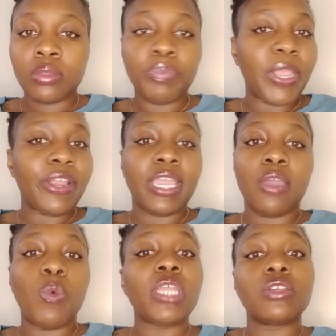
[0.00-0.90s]

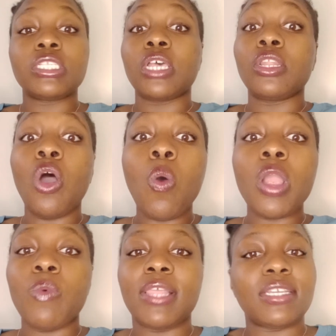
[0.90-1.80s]
Period. Whether it's a
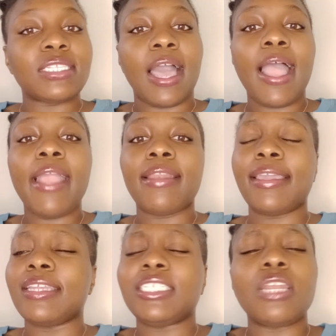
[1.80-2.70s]
lower, whether it's a higher,
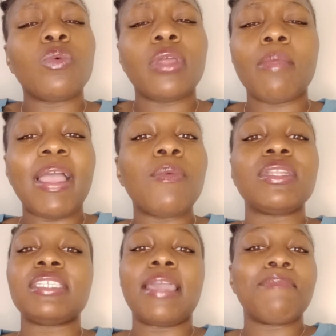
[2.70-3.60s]
like in general, nobody
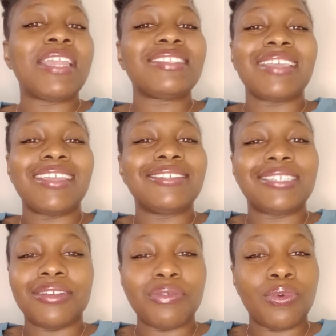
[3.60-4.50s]
wants to take medicine in
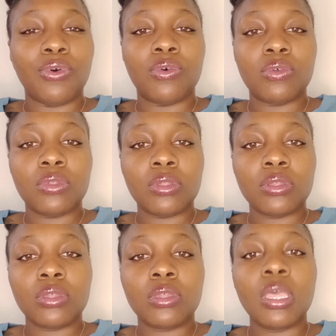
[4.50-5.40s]
general.
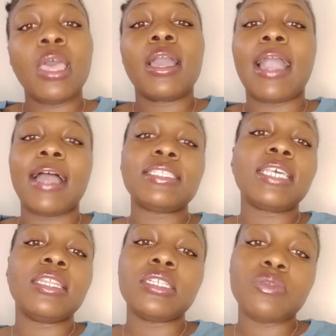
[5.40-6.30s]
God's
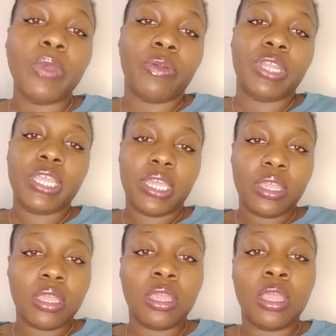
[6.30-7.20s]
telling us we don't need
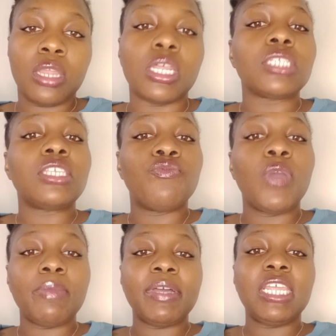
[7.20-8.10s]
it. That's if
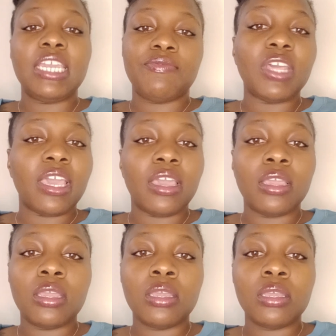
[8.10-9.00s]
we believe that.
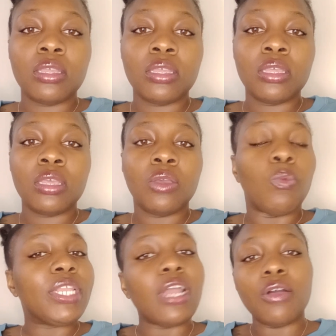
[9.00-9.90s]

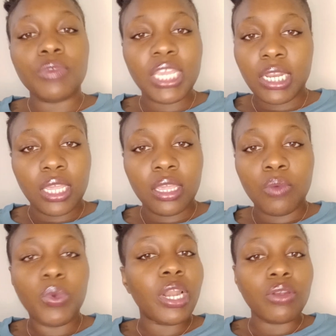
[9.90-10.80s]
We don't need it.
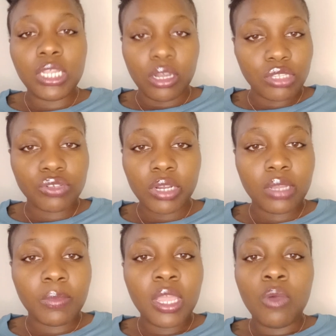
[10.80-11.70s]
We don't need no
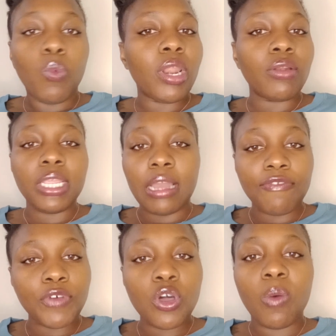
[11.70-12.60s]
script. We don't need no
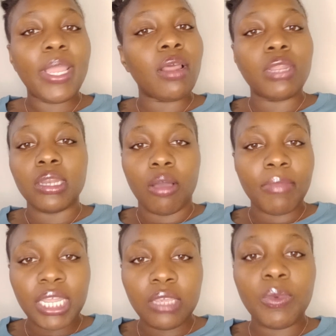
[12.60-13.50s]
food. We don't need no
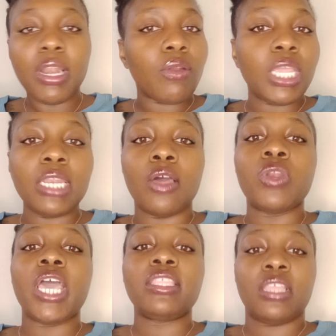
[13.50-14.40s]
money. We don't need no
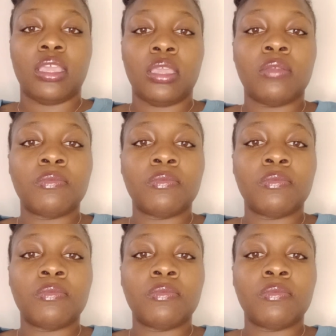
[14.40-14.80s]
nothing.